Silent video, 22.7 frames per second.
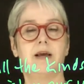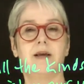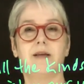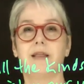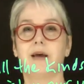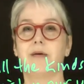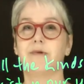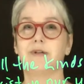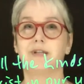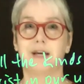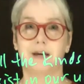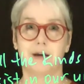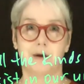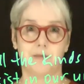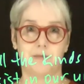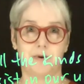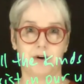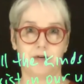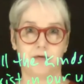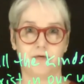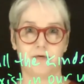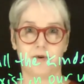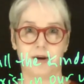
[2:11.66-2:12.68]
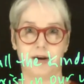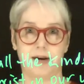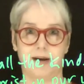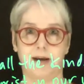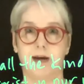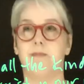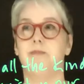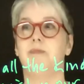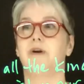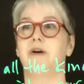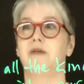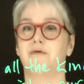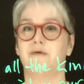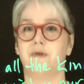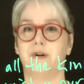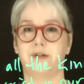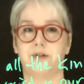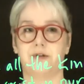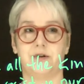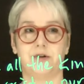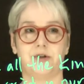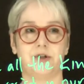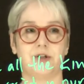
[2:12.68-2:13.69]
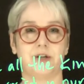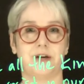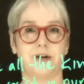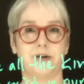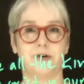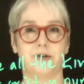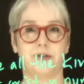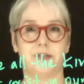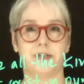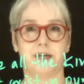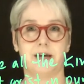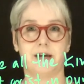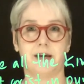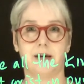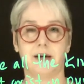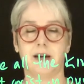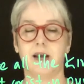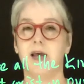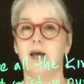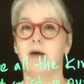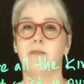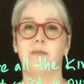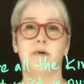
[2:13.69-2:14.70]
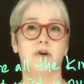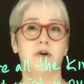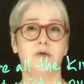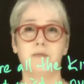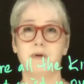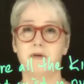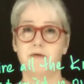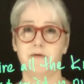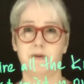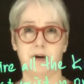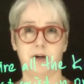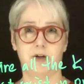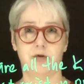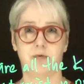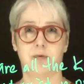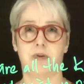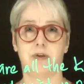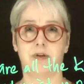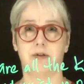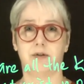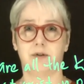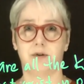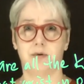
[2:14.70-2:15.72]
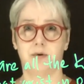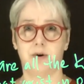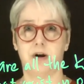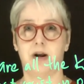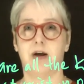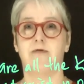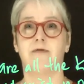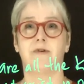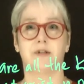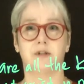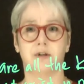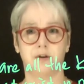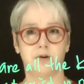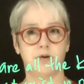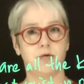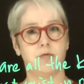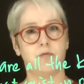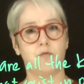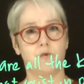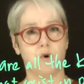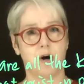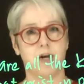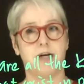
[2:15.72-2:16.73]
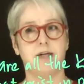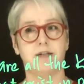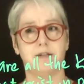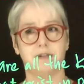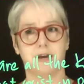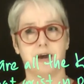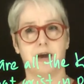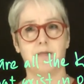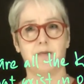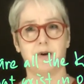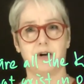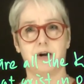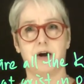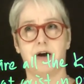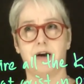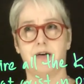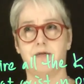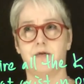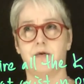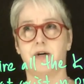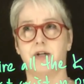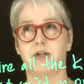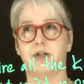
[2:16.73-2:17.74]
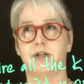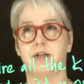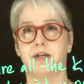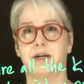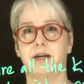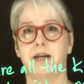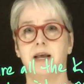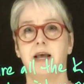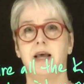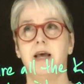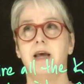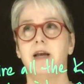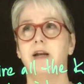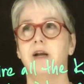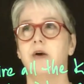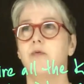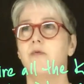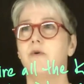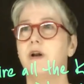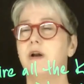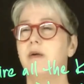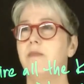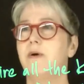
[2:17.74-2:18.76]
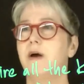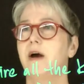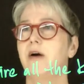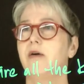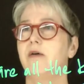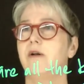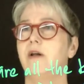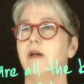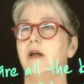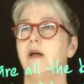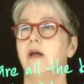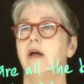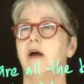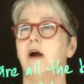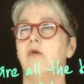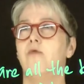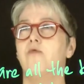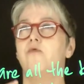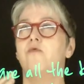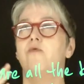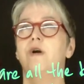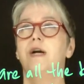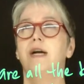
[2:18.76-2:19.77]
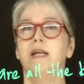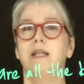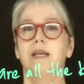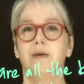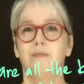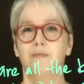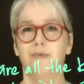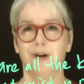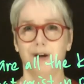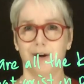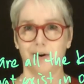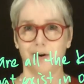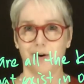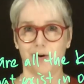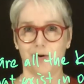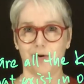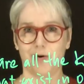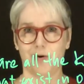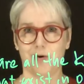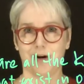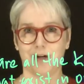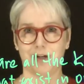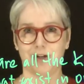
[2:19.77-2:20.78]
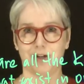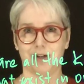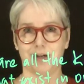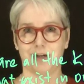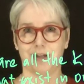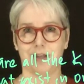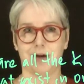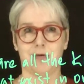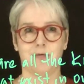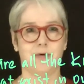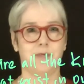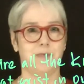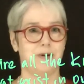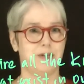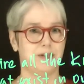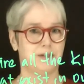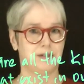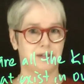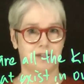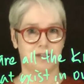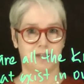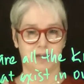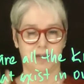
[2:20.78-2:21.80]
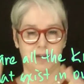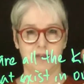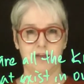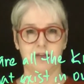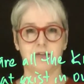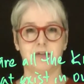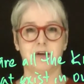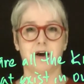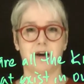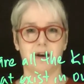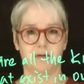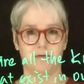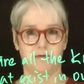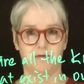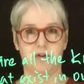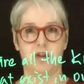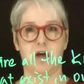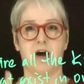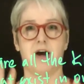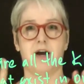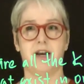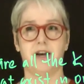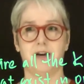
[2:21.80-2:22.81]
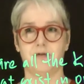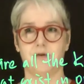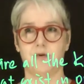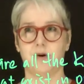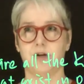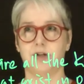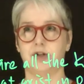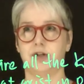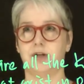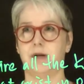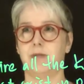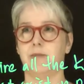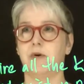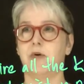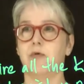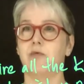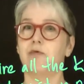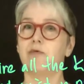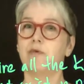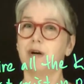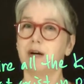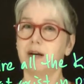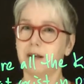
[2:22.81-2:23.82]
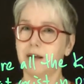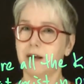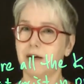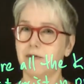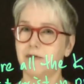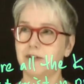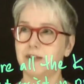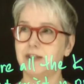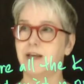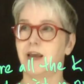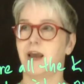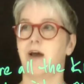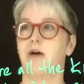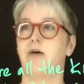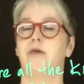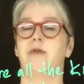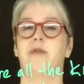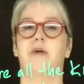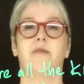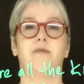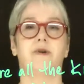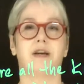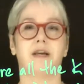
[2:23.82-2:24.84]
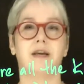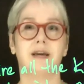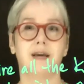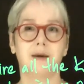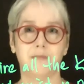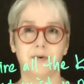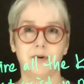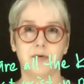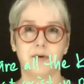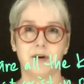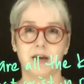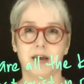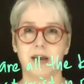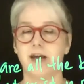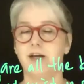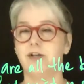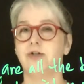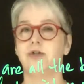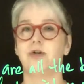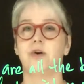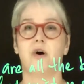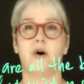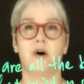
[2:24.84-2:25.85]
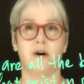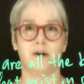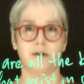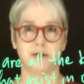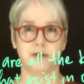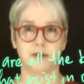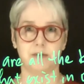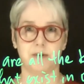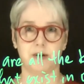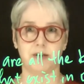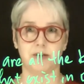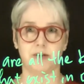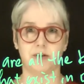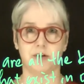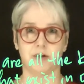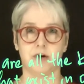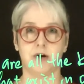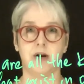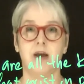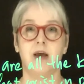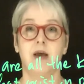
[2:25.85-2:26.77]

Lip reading: That would take a bit of reading, a bit of research to understand, but you'd be finished with it soon enough. It's a good one assignment kind of question. Now what about a really big goal question that would be in this kind of line of questioning, but really of a scale that would keep you engaged all semester?